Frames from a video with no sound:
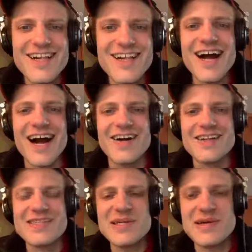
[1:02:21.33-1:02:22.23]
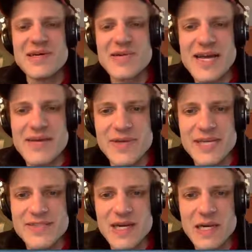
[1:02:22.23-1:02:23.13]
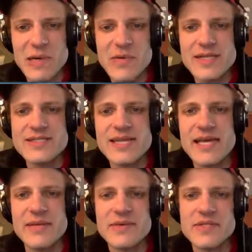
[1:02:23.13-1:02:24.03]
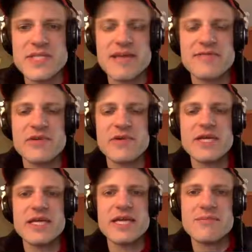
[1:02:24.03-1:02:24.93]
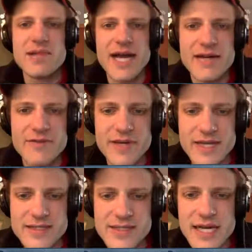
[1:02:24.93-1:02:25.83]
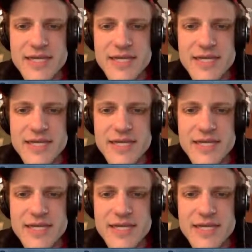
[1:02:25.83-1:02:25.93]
All right, let's go on to red. We got to talk about red today, and then we're going to save green and black for next time.